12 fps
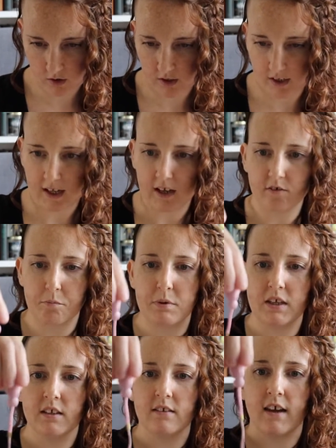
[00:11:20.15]
It has a
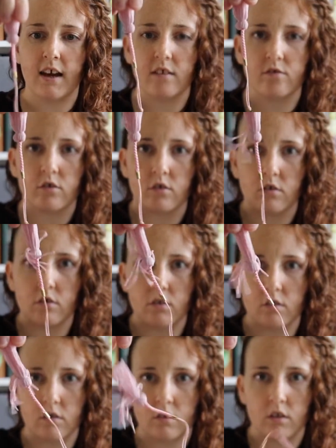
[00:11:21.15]
pink tassel.
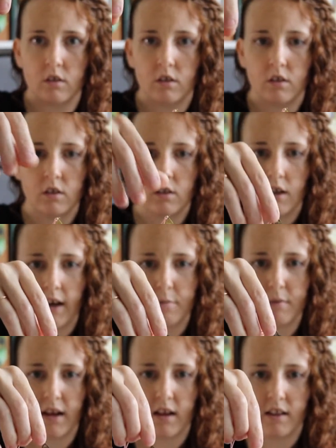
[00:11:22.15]
I'm
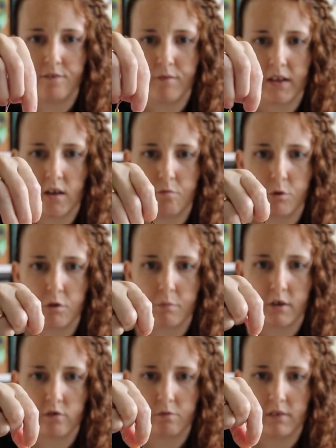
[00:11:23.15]
not a fan of
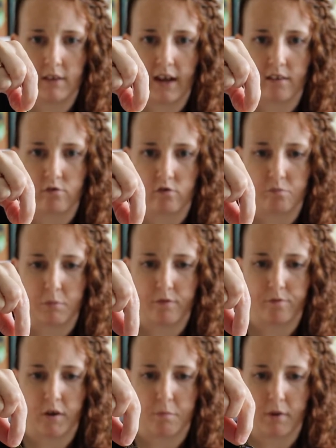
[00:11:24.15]
bookmarks with tassels, but
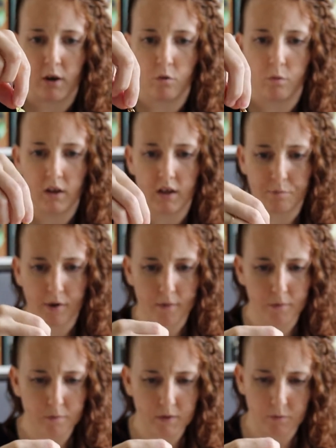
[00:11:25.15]
for a metal one, it
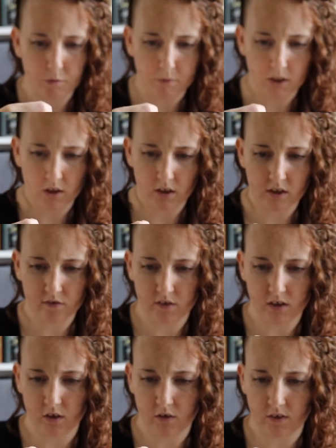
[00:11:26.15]
probably would be good because
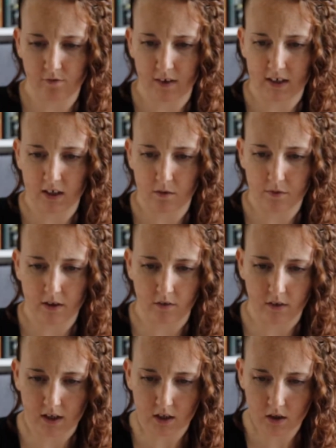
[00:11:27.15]
then you could find it without
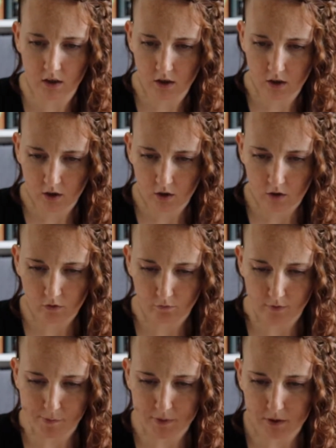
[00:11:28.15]
like
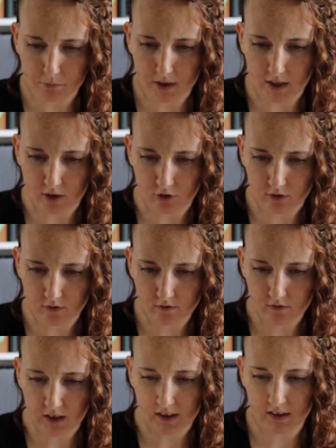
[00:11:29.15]
ripping
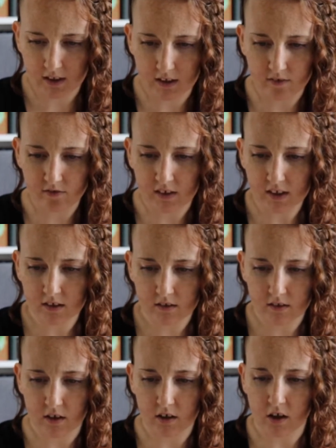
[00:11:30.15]
pages. And then it's like
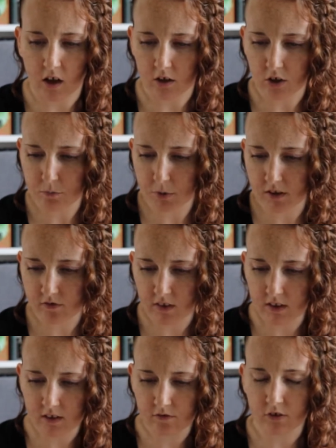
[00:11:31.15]
the colored parts
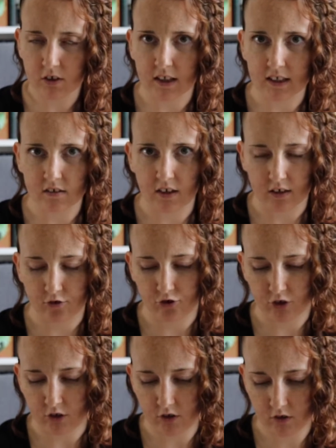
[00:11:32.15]
on this are like
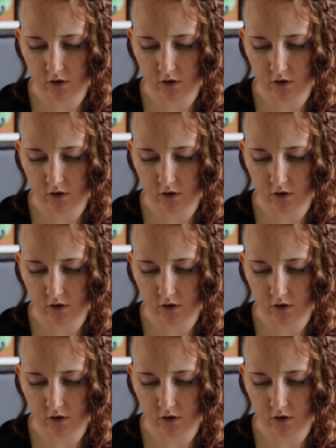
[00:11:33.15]
textured.